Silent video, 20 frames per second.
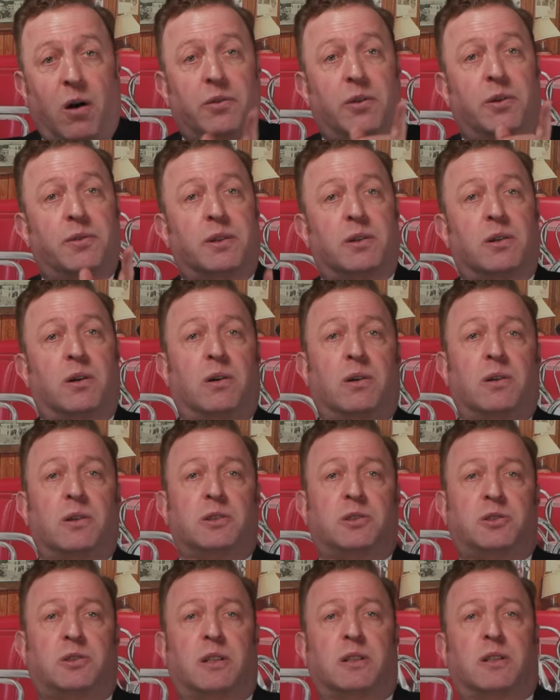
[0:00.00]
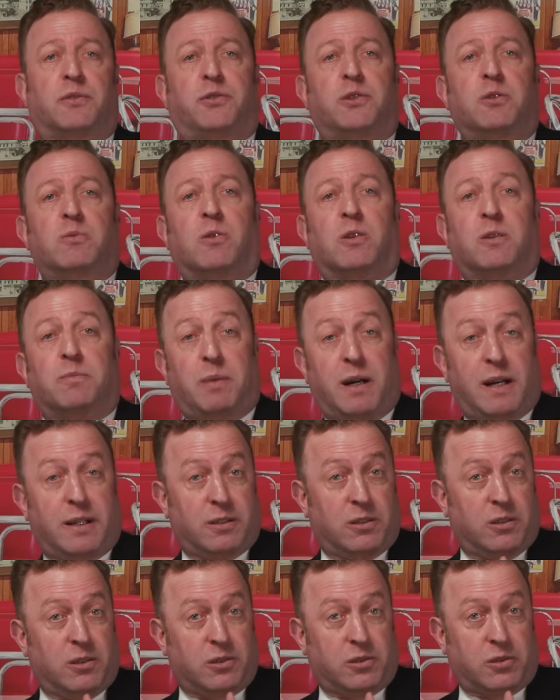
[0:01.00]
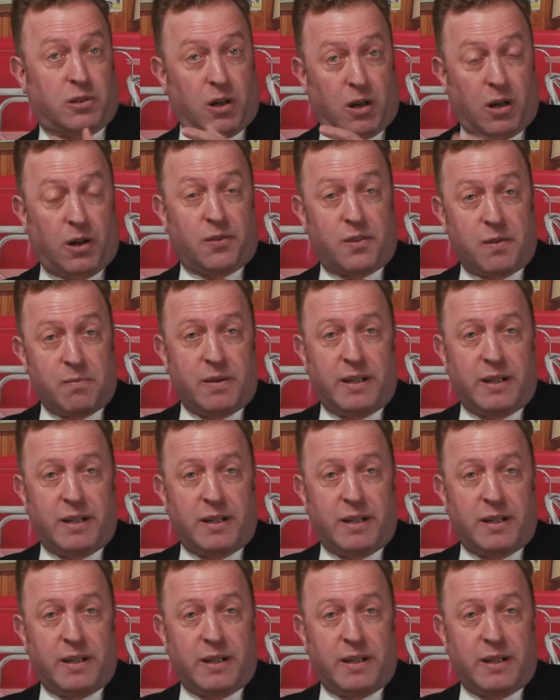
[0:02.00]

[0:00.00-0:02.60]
although there are still a few more battles on the